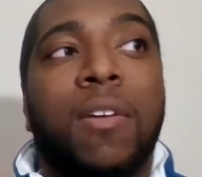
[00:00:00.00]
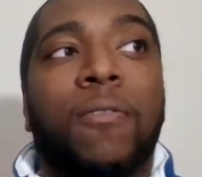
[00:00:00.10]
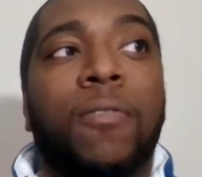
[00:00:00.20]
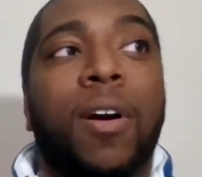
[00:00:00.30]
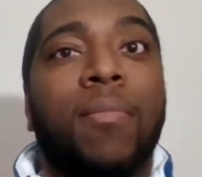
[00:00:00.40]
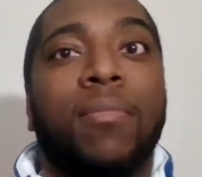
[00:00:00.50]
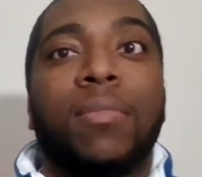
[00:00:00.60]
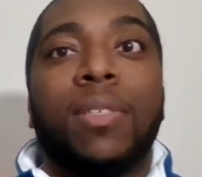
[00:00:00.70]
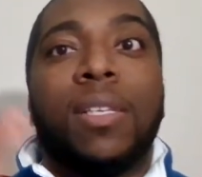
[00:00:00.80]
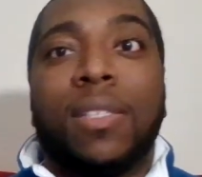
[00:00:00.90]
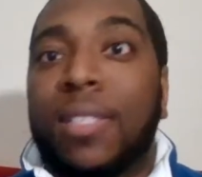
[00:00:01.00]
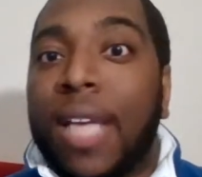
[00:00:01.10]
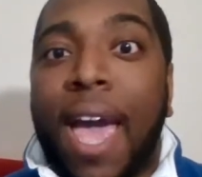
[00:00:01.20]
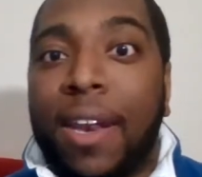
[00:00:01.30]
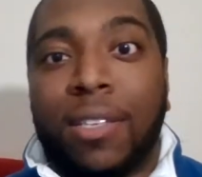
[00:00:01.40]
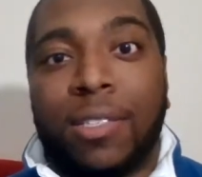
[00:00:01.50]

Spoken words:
from sadness.